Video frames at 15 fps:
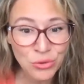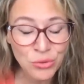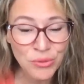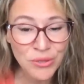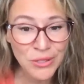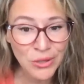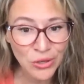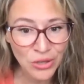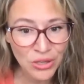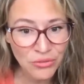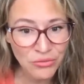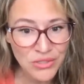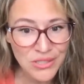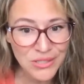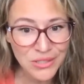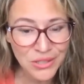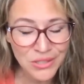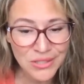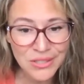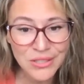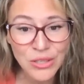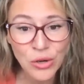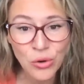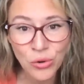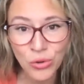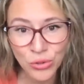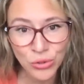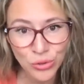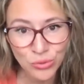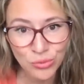Rumen Caliph is starting a
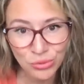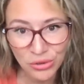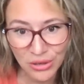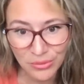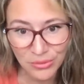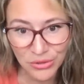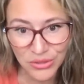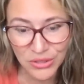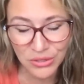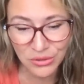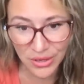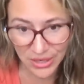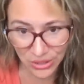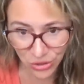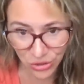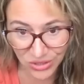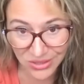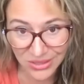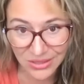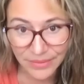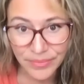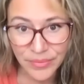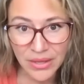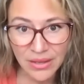course on primary directions.